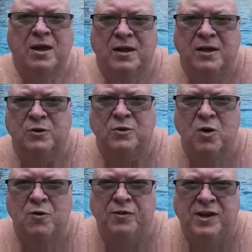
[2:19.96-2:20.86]
get your
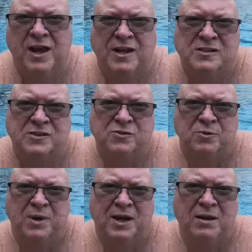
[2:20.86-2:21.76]
notifications
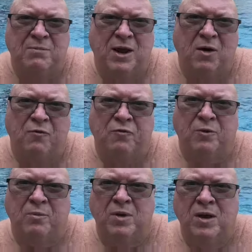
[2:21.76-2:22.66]
from email,
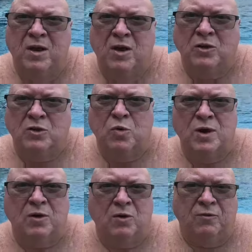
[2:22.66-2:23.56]
from
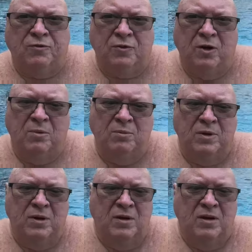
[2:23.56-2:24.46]
Twitter, from
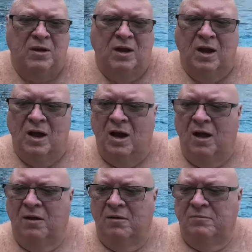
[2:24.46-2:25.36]

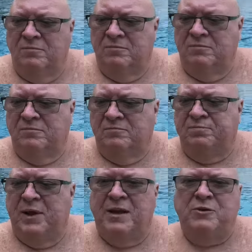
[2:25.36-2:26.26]

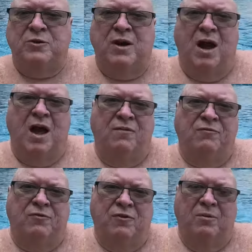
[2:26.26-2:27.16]
Patreon,
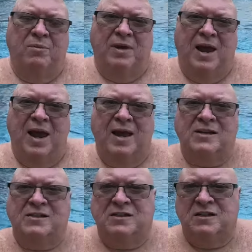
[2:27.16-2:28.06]
from
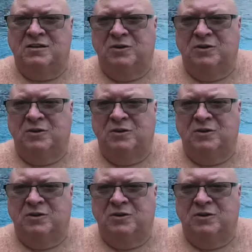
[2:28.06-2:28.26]
X.